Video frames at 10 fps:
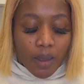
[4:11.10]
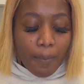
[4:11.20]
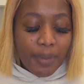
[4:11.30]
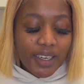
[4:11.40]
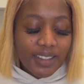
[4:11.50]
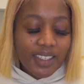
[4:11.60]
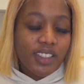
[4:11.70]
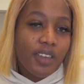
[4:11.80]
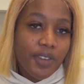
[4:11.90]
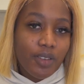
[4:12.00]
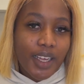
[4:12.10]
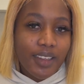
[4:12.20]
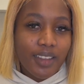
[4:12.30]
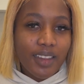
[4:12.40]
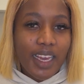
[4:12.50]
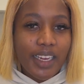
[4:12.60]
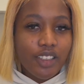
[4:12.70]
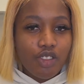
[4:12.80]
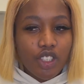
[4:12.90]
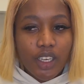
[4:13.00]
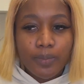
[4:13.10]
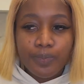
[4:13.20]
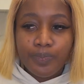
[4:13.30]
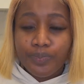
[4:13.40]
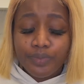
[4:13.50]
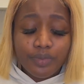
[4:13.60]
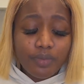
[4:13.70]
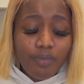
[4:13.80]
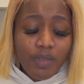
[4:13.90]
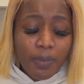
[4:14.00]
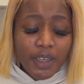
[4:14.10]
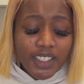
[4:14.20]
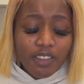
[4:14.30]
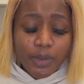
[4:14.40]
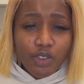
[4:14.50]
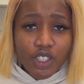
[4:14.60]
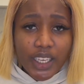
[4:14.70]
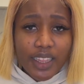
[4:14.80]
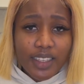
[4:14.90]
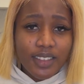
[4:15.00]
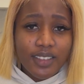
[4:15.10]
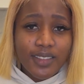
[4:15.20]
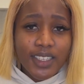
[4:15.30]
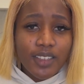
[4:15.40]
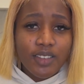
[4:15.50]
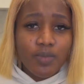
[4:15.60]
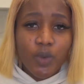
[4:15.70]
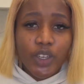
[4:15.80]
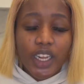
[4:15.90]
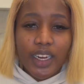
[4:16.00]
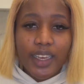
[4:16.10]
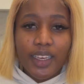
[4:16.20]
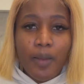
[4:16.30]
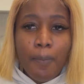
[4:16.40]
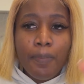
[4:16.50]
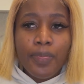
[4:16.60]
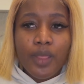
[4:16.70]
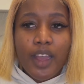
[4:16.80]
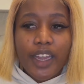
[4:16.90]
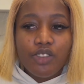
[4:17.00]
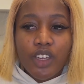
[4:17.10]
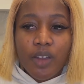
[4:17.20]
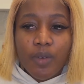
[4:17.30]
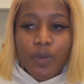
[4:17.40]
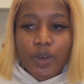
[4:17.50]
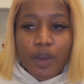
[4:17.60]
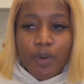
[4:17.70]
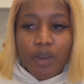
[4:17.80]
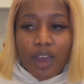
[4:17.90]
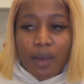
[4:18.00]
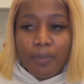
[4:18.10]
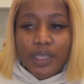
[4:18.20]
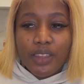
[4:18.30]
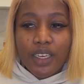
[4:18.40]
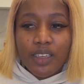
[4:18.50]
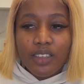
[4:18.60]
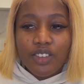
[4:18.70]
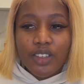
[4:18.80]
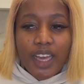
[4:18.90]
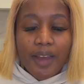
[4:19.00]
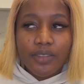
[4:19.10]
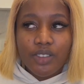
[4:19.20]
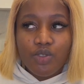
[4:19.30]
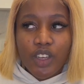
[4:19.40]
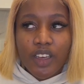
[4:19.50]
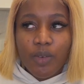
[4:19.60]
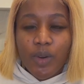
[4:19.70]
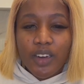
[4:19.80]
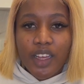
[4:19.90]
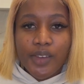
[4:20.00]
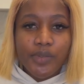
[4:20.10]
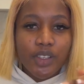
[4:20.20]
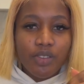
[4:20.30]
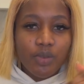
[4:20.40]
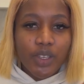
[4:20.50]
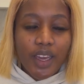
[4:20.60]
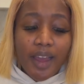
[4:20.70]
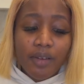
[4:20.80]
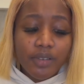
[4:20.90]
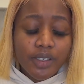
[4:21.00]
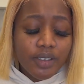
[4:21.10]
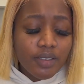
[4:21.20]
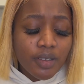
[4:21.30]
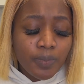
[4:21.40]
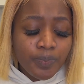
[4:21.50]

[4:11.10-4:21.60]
But it does give you like the energy. Because I've been drinking this since morning. Like, I drank one when I woke up, and then you have to drink one every 3 hours.